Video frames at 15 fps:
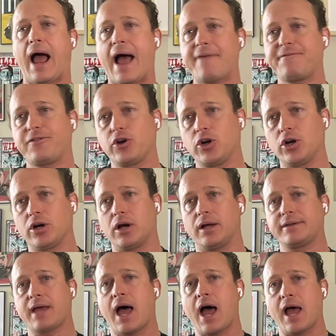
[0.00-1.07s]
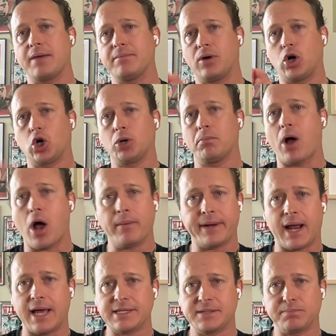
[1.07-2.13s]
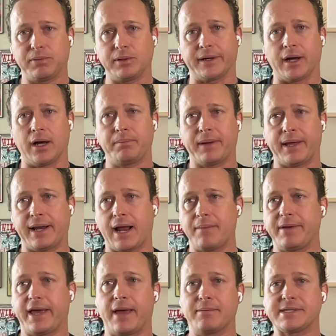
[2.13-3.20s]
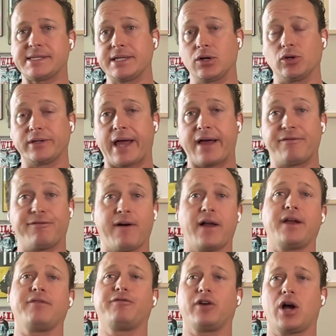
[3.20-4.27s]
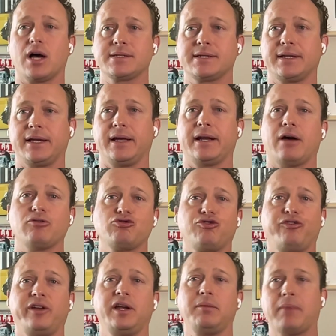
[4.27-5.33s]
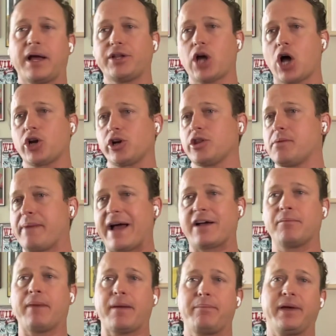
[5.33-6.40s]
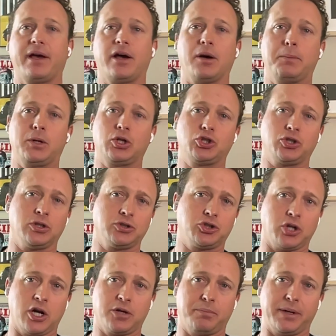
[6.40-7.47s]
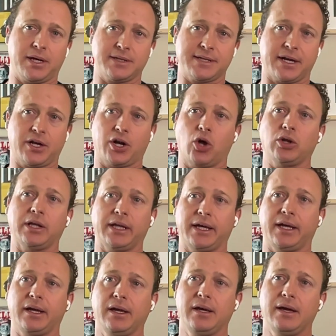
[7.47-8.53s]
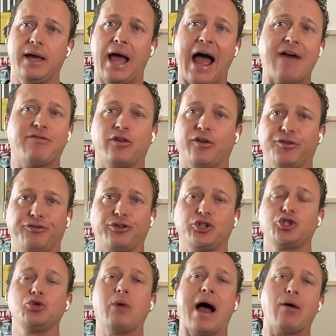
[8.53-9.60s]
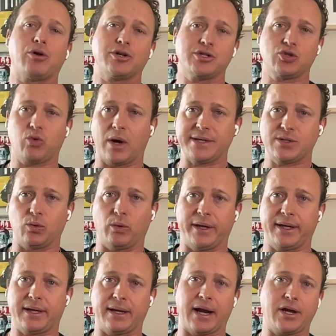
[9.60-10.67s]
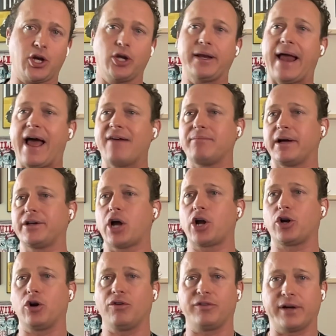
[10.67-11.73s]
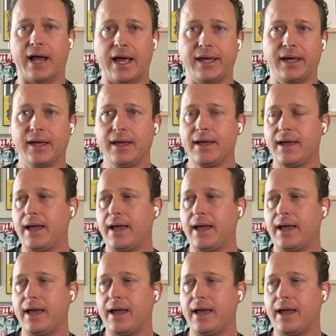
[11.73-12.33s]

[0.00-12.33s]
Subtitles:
After a time, her mom and I split up, and I became a single dad fighting for custody. And I was feeding my daughter on the back of my pickup truck because I could only have her for 2 hours twice a week, and I couldn't have my daughter overnight.